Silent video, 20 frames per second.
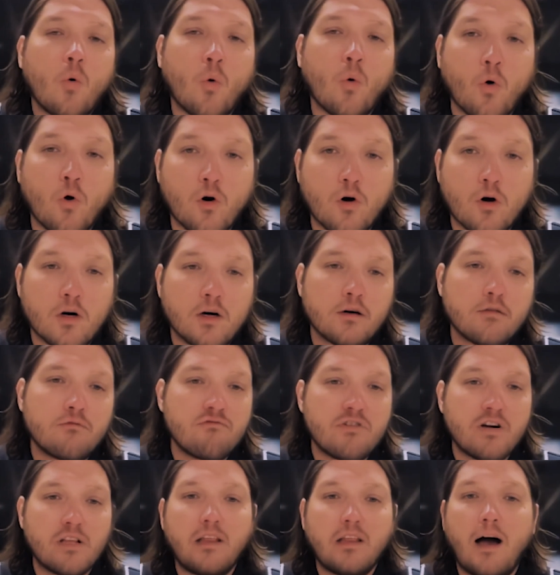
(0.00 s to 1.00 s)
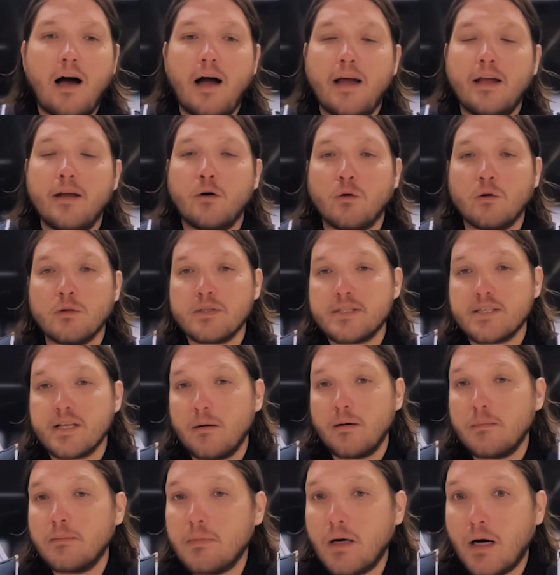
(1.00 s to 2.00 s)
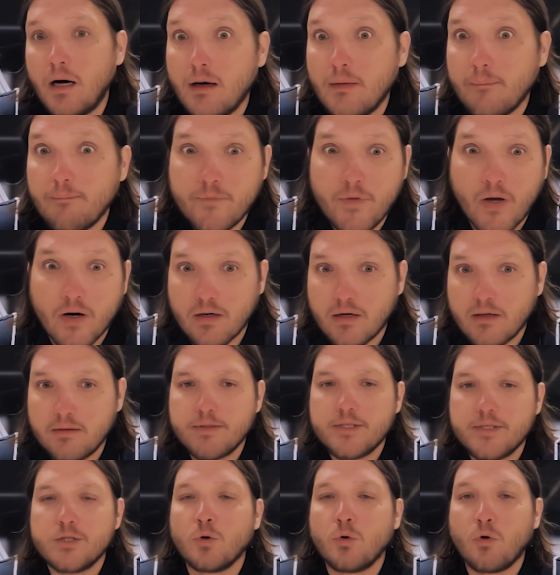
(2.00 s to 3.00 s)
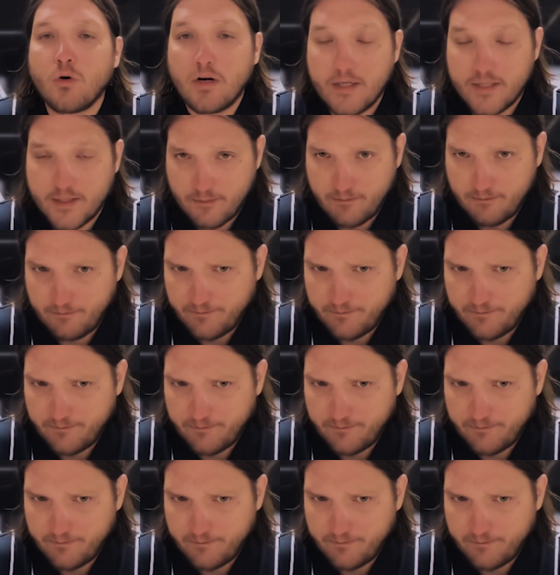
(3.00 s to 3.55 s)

or rely on some dark stores,